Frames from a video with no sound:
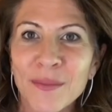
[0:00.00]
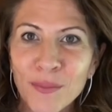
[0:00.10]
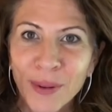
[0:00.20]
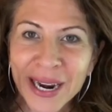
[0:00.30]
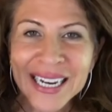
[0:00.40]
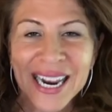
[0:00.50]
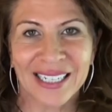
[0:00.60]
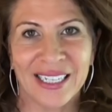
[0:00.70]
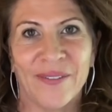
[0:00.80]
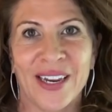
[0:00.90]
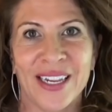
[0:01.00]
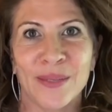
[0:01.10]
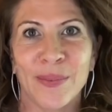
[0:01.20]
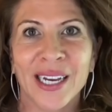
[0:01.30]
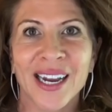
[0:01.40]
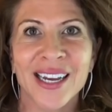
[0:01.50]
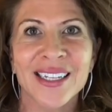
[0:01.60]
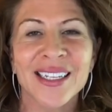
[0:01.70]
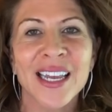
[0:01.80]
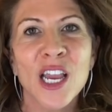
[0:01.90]
brain activities?
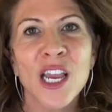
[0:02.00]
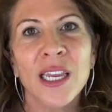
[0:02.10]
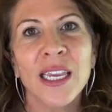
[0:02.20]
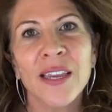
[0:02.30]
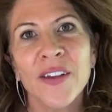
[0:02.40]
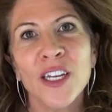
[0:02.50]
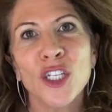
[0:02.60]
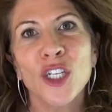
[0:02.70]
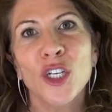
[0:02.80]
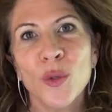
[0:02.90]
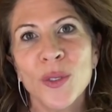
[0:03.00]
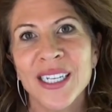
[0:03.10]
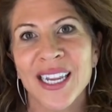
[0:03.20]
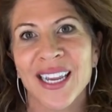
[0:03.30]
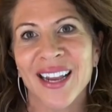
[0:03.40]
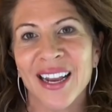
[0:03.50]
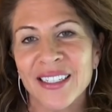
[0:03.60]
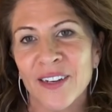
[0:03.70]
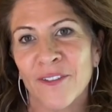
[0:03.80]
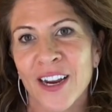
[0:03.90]
Because even using a
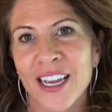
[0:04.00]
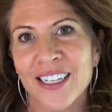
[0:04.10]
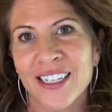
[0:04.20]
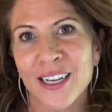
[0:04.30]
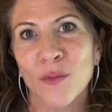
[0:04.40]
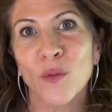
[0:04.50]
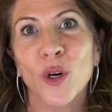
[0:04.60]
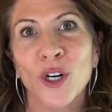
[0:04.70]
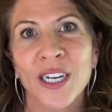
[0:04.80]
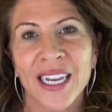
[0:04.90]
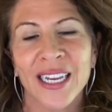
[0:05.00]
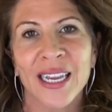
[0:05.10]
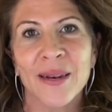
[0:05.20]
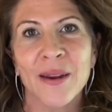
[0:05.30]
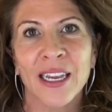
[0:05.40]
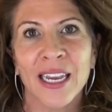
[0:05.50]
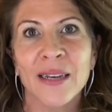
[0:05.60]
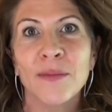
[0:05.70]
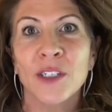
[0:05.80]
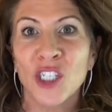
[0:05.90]
different wording
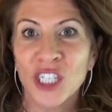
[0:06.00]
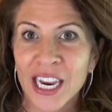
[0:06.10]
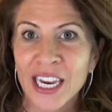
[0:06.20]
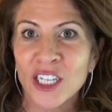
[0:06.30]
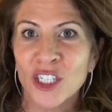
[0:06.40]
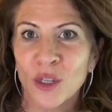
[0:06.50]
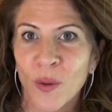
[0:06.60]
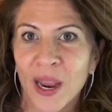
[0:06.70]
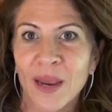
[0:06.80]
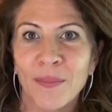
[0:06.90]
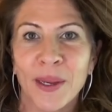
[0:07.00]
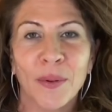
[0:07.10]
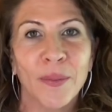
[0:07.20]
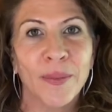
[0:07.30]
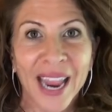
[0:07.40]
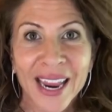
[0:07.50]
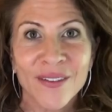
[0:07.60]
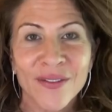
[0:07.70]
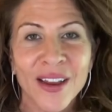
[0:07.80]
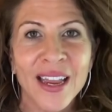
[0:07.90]
can change the way people
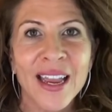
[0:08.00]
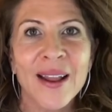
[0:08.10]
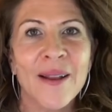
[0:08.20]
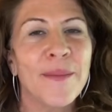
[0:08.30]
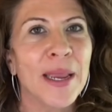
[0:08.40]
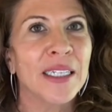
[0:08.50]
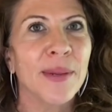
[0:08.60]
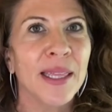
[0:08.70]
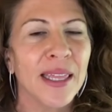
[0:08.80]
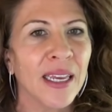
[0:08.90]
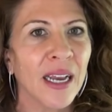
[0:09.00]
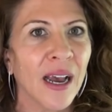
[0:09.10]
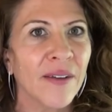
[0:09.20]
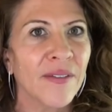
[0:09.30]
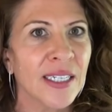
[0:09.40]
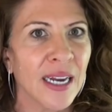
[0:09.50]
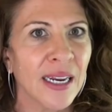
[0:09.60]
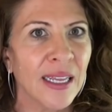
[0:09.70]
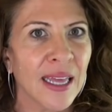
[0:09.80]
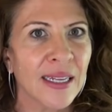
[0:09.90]
behave. It makes me think of a
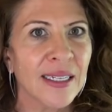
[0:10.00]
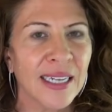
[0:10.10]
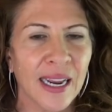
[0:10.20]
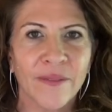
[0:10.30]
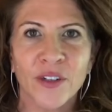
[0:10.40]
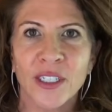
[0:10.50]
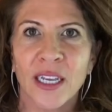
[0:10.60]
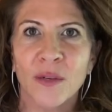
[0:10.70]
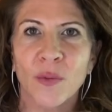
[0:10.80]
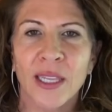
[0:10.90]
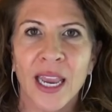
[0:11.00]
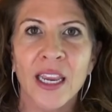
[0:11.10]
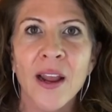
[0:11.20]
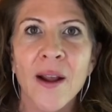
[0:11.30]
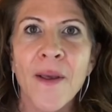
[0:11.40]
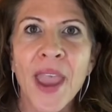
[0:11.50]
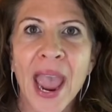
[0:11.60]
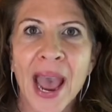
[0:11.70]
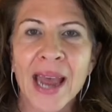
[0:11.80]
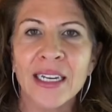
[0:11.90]
study that Stanford did where they
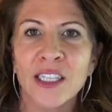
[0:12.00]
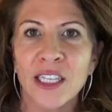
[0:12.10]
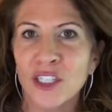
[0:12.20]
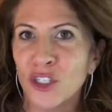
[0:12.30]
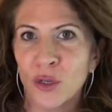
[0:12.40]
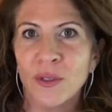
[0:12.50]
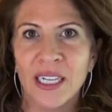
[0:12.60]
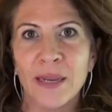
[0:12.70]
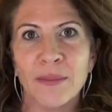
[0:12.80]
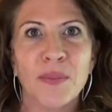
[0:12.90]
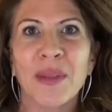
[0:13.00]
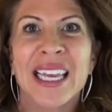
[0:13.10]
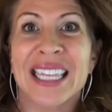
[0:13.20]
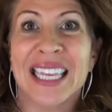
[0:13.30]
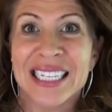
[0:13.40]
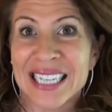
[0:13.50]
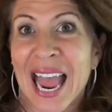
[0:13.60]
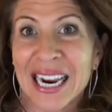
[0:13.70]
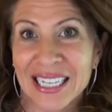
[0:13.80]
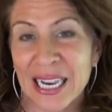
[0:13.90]
had these two teams play the
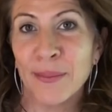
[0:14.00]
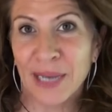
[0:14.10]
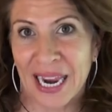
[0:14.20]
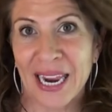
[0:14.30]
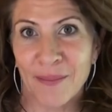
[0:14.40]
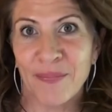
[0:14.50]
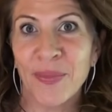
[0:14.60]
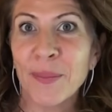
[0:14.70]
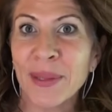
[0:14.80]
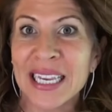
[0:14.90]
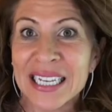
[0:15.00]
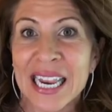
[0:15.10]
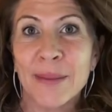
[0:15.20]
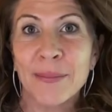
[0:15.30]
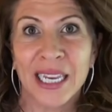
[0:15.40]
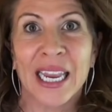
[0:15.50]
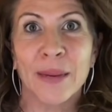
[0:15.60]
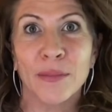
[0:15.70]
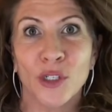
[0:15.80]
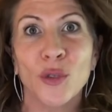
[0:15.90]
exact same game, but they named the
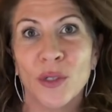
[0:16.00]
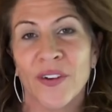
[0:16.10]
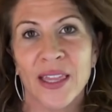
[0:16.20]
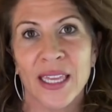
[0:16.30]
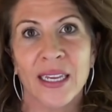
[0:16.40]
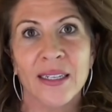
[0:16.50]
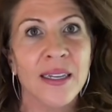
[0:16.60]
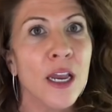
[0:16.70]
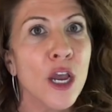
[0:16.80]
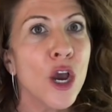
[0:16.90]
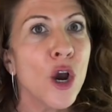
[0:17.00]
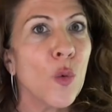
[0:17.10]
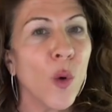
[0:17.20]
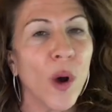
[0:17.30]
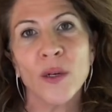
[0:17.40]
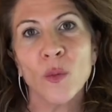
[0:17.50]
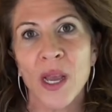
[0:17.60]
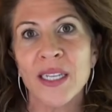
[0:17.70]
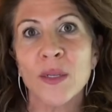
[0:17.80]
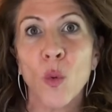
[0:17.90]
game two different things. One
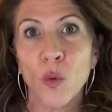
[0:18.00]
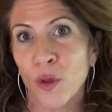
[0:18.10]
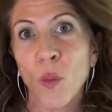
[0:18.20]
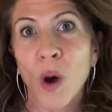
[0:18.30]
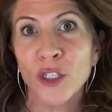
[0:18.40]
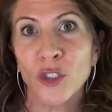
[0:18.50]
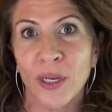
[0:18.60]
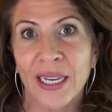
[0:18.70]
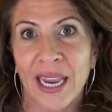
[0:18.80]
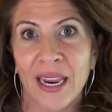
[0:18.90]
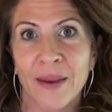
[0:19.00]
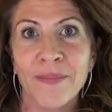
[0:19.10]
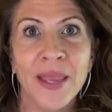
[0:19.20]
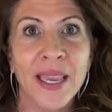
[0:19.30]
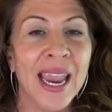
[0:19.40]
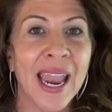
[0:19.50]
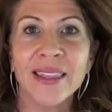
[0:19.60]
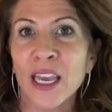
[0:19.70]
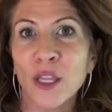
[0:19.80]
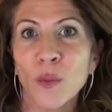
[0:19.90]
was the Wall Street game, and the other